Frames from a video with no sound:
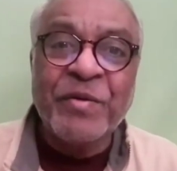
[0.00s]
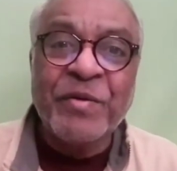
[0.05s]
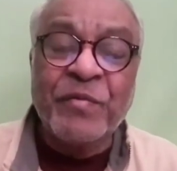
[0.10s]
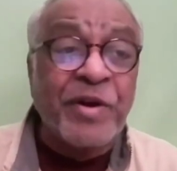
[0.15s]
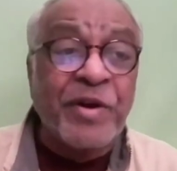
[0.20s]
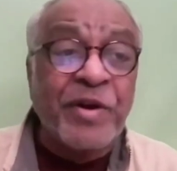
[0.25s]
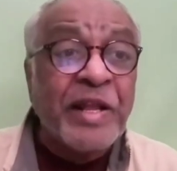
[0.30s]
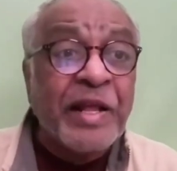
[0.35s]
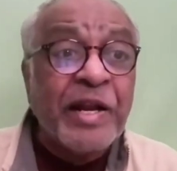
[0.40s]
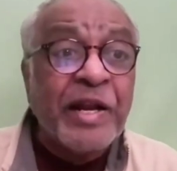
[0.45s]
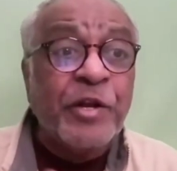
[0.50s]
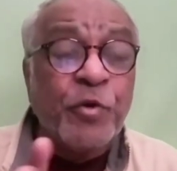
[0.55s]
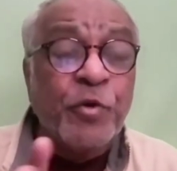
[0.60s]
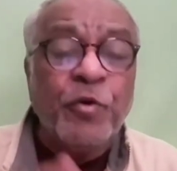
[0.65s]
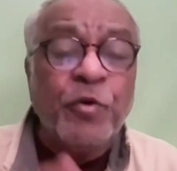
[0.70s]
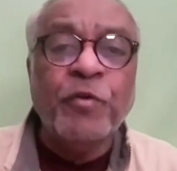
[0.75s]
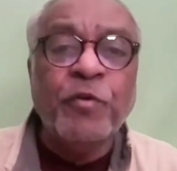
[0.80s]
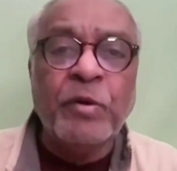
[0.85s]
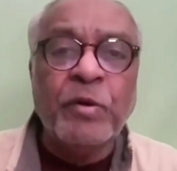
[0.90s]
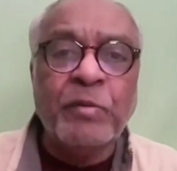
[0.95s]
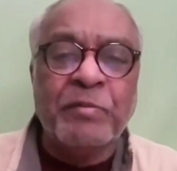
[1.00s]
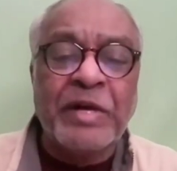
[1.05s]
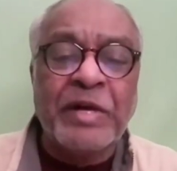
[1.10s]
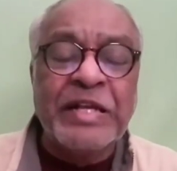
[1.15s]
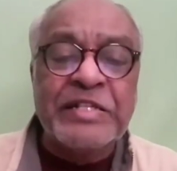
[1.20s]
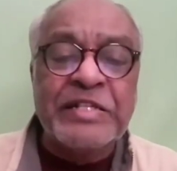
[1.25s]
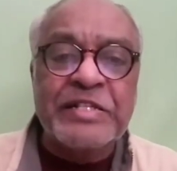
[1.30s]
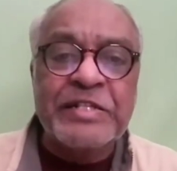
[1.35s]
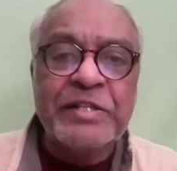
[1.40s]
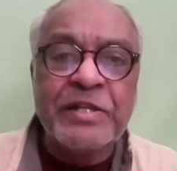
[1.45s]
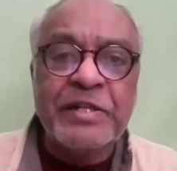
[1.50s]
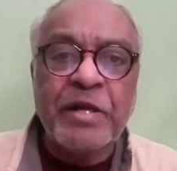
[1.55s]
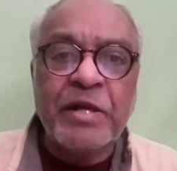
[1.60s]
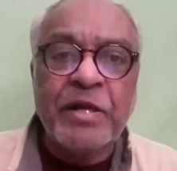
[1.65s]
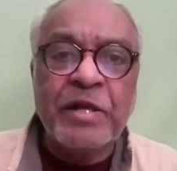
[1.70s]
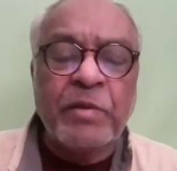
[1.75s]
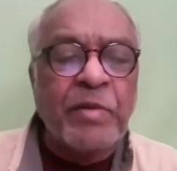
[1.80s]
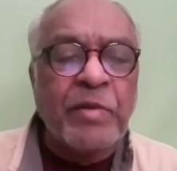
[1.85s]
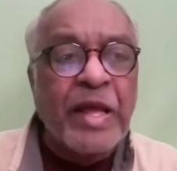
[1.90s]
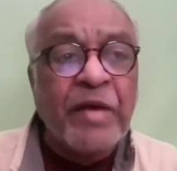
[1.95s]
For nearly 2 months,
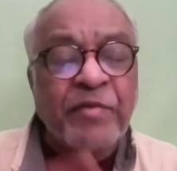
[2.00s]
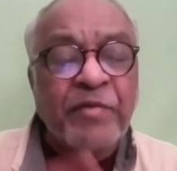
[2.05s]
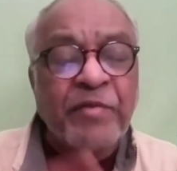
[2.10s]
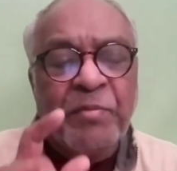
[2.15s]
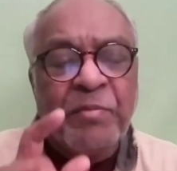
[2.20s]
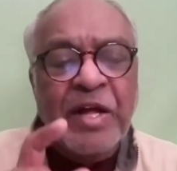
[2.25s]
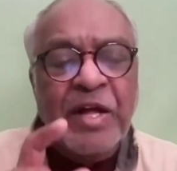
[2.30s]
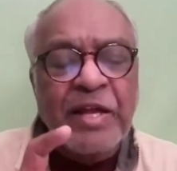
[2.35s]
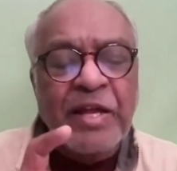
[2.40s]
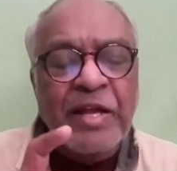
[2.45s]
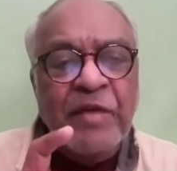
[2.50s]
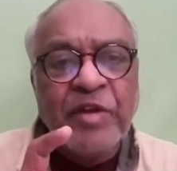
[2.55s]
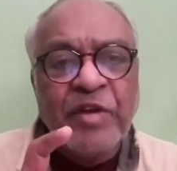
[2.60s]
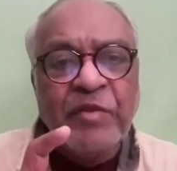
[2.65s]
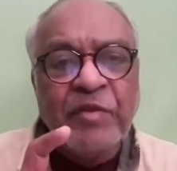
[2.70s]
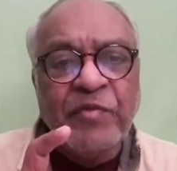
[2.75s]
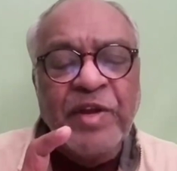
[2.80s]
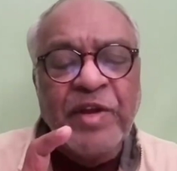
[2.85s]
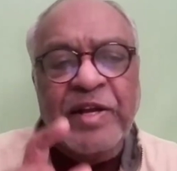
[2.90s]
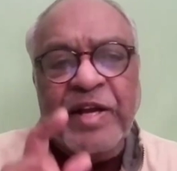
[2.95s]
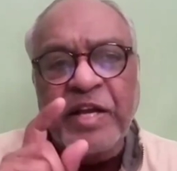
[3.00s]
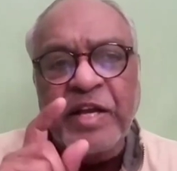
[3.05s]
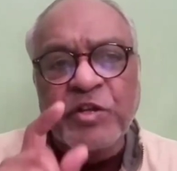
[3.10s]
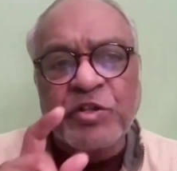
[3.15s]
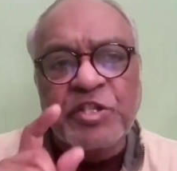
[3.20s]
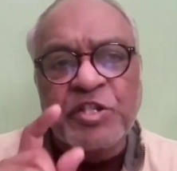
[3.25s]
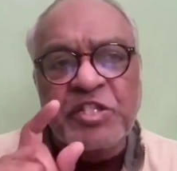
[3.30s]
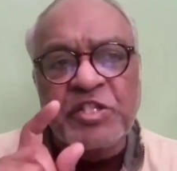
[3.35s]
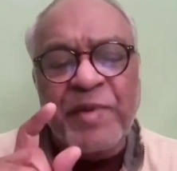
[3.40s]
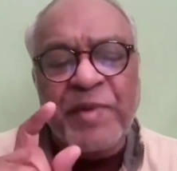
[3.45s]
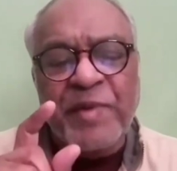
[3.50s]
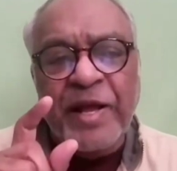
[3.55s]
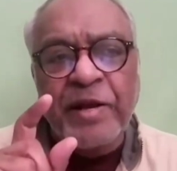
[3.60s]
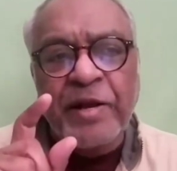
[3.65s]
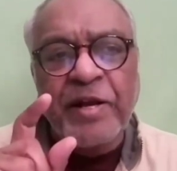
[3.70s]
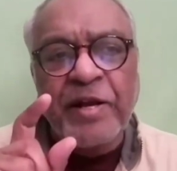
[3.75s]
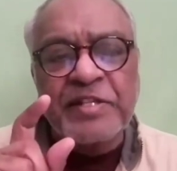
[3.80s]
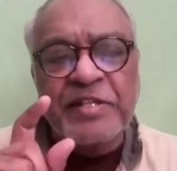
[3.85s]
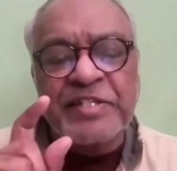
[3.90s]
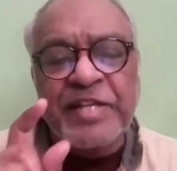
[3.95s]
every week I used to
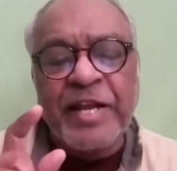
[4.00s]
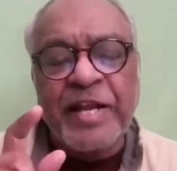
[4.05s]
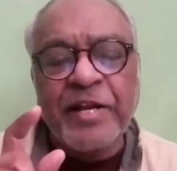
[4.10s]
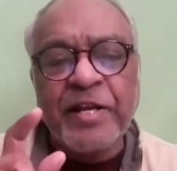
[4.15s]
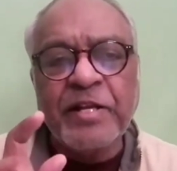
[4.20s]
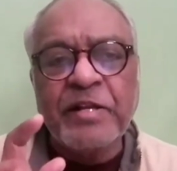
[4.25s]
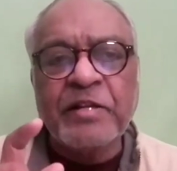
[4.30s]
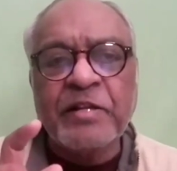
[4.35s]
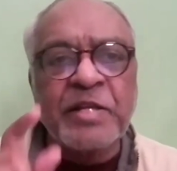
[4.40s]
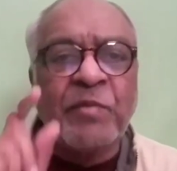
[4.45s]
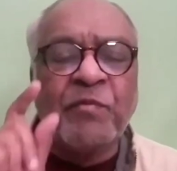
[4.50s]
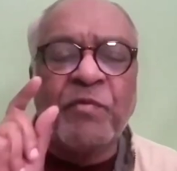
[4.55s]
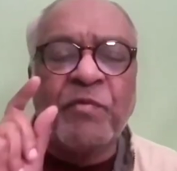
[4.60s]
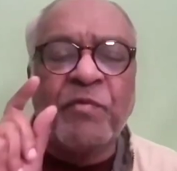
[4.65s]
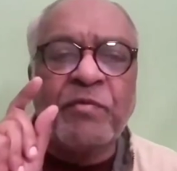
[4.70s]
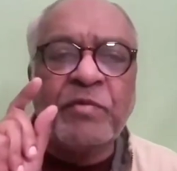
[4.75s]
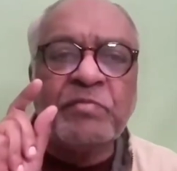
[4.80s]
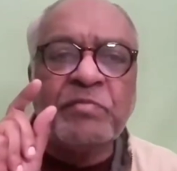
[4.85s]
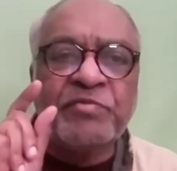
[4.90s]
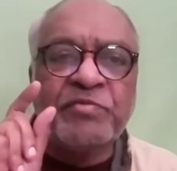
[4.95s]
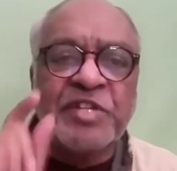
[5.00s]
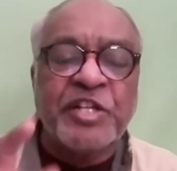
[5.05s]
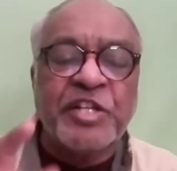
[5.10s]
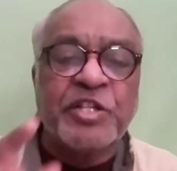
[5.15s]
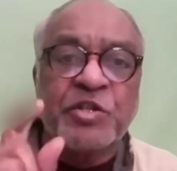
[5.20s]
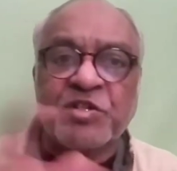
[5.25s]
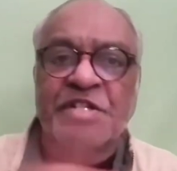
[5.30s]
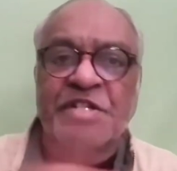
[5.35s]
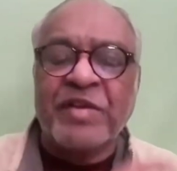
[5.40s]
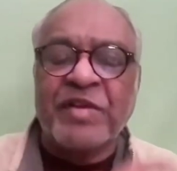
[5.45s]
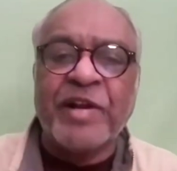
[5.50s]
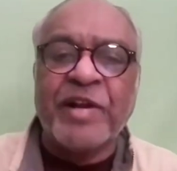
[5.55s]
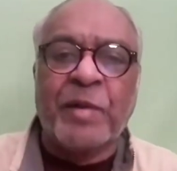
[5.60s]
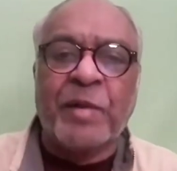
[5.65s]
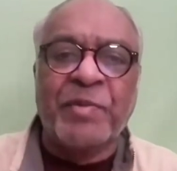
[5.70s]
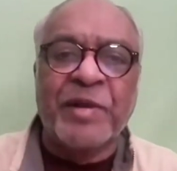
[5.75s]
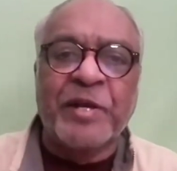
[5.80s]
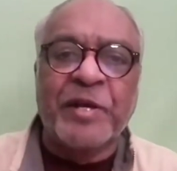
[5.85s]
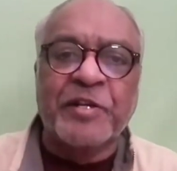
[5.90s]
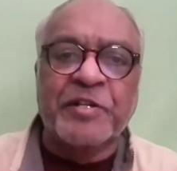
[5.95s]
send some 6 to 7
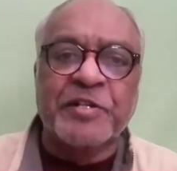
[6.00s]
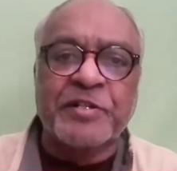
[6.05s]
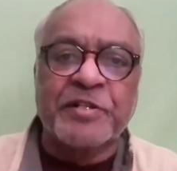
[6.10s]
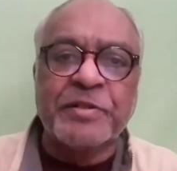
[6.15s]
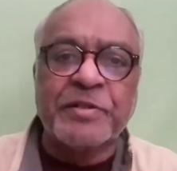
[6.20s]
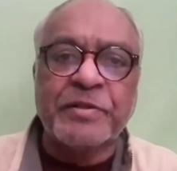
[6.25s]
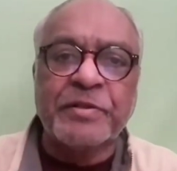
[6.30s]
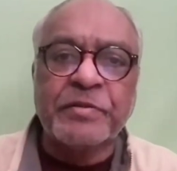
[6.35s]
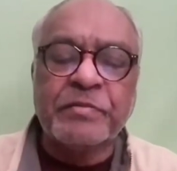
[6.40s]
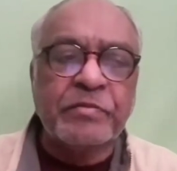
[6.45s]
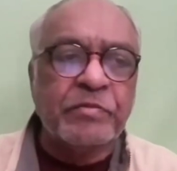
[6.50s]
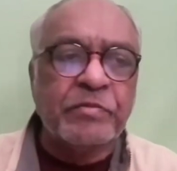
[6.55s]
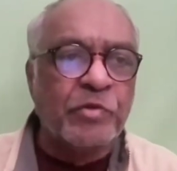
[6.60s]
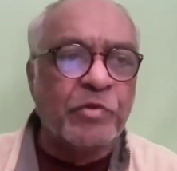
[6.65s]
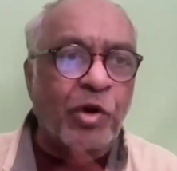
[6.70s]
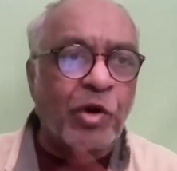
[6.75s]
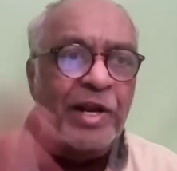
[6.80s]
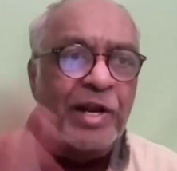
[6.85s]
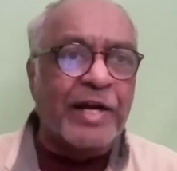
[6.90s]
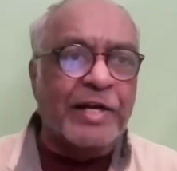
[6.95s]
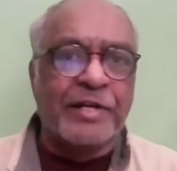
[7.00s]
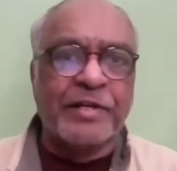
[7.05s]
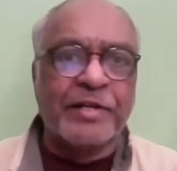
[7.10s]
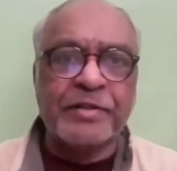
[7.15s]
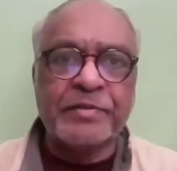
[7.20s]
applications. No luck.